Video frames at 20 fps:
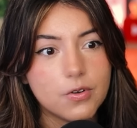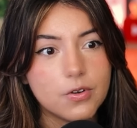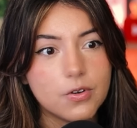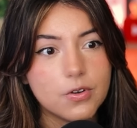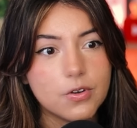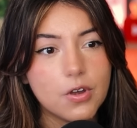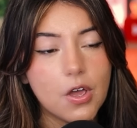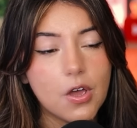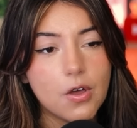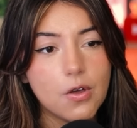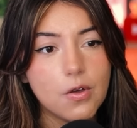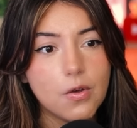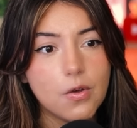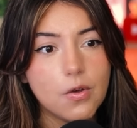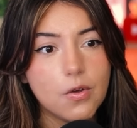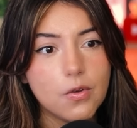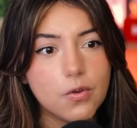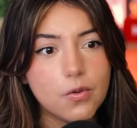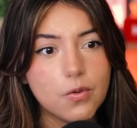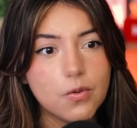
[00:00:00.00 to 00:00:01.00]

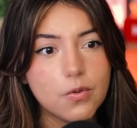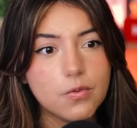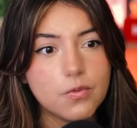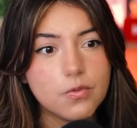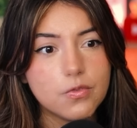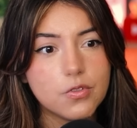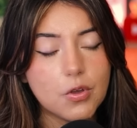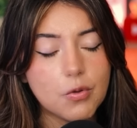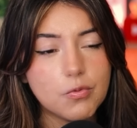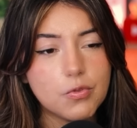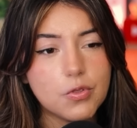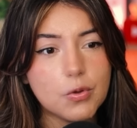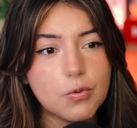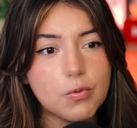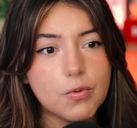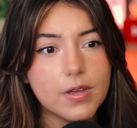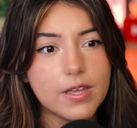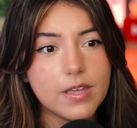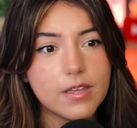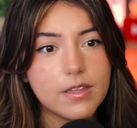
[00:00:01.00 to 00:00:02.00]
No! Don't
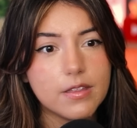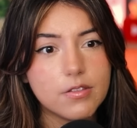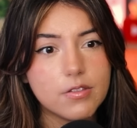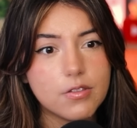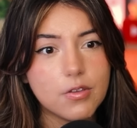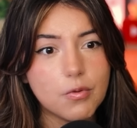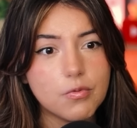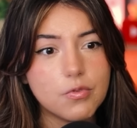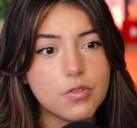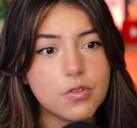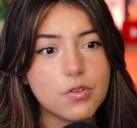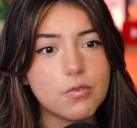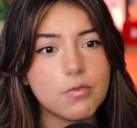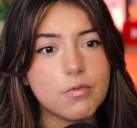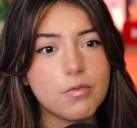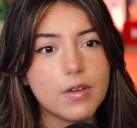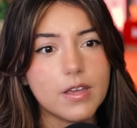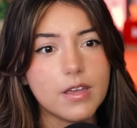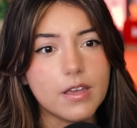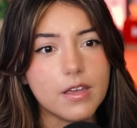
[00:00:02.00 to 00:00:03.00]
do it! Don't
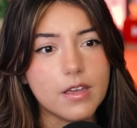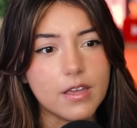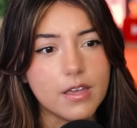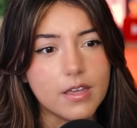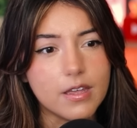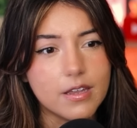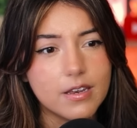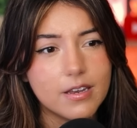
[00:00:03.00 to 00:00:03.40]
do it!